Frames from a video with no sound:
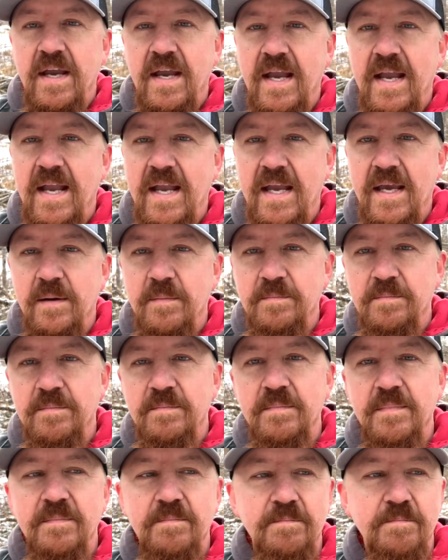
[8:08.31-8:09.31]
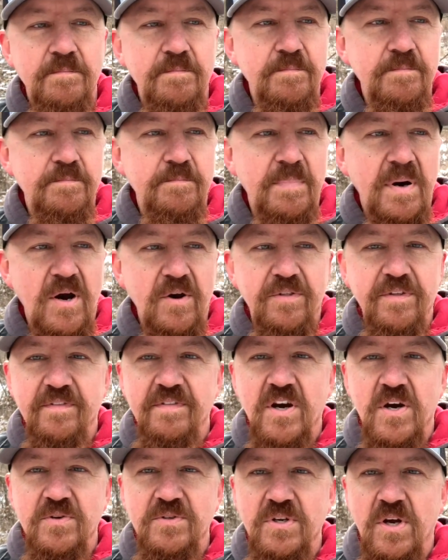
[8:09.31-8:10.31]
and both of
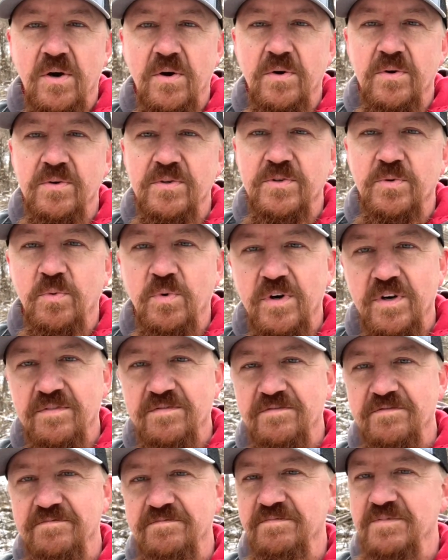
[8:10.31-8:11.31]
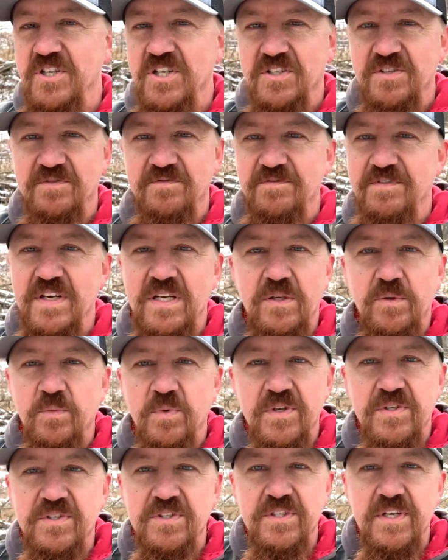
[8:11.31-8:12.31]
those holes were just filled
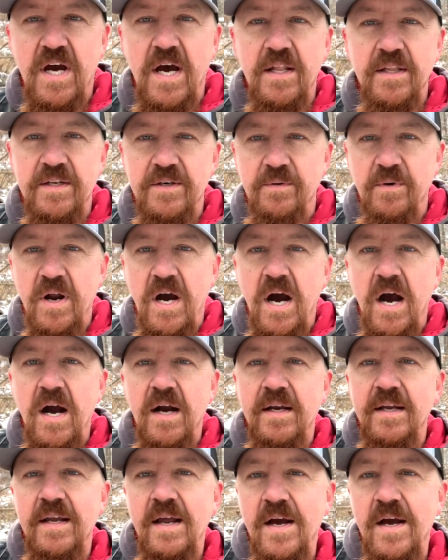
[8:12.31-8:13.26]
with solid rock.